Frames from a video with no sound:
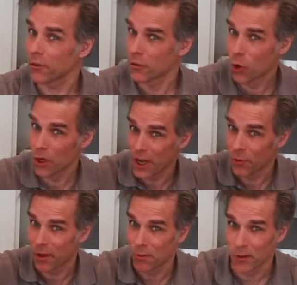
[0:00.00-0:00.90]
of
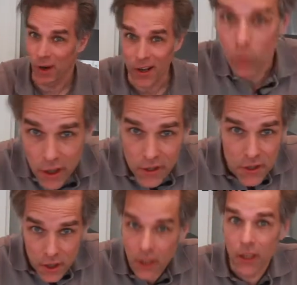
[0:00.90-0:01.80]
Cooking with Benoit. We're
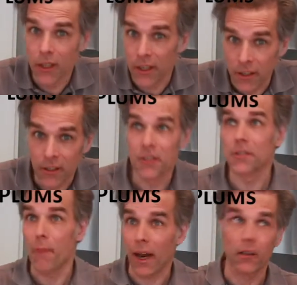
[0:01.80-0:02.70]
still in
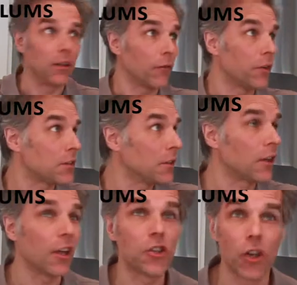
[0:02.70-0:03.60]
this magnificent
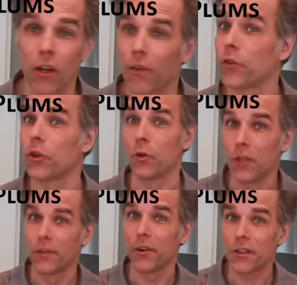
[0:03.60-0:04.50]
kitchen of
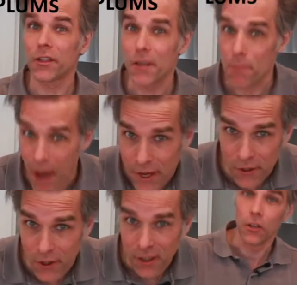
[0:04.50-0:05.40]
University Manor.